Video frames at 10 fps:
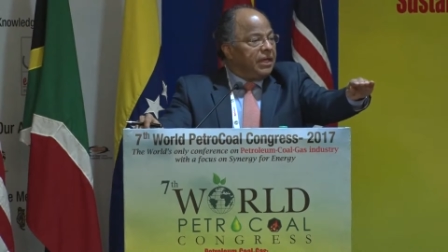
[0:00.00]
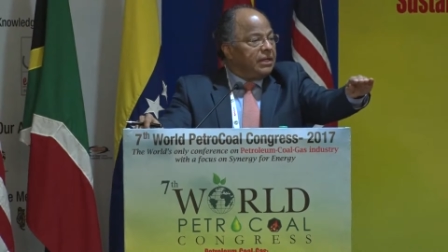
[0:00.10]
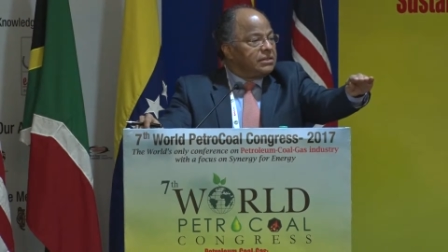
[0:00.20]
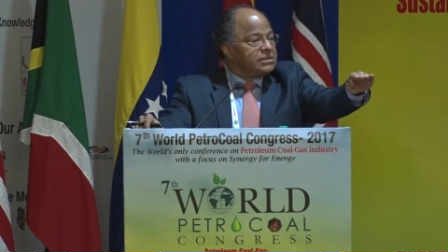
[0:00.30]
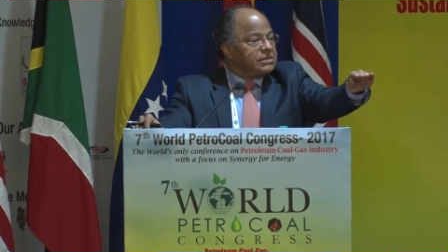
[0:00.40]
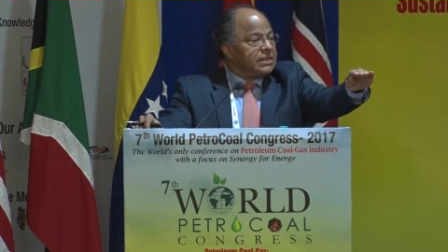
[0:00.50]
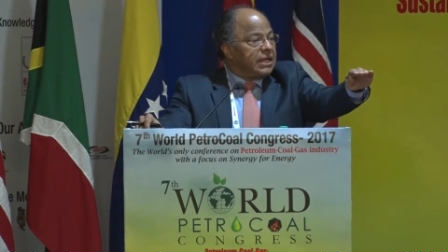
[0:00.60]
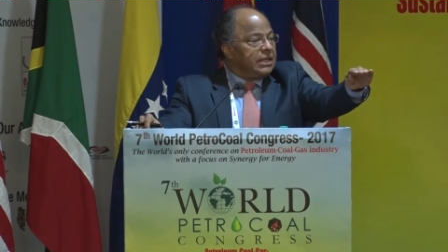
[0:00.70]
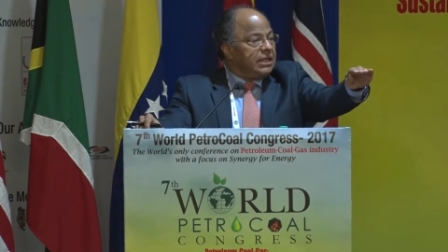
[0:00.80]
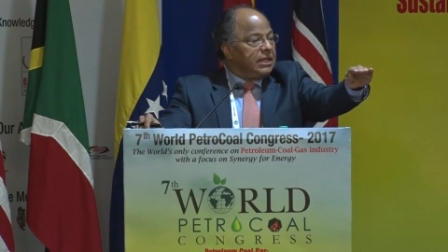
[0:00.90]
been
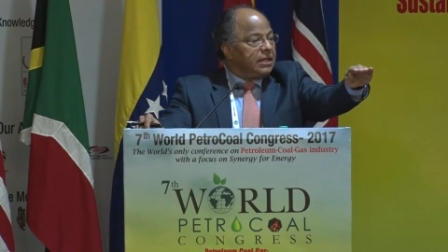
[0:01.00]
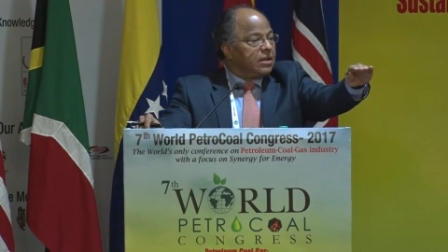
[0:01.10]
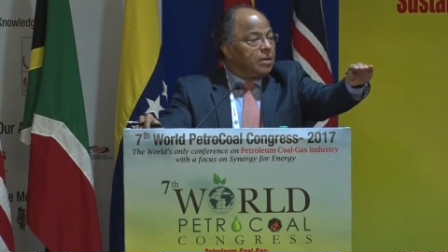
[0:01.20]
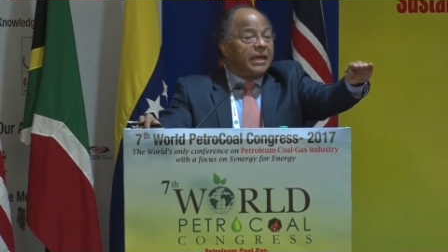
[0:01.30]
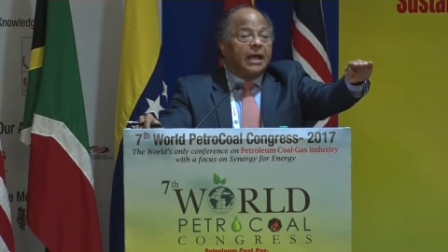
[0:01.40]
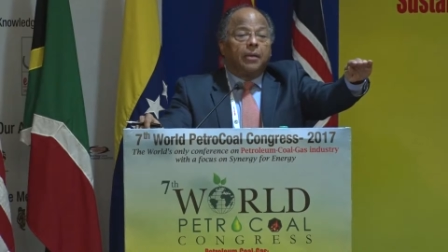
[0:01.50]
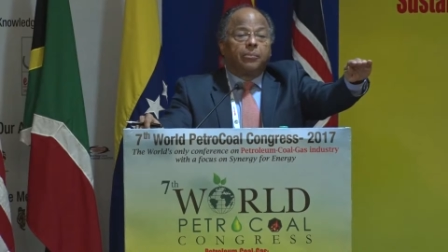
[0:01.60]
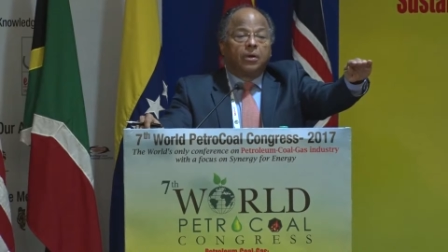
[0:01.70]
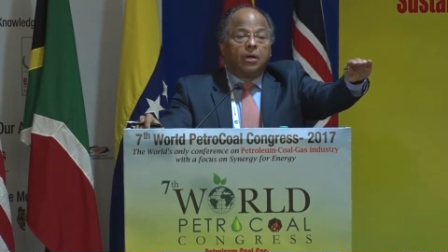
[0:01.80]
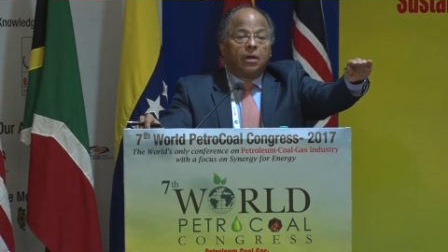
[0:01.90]
steadily coming up.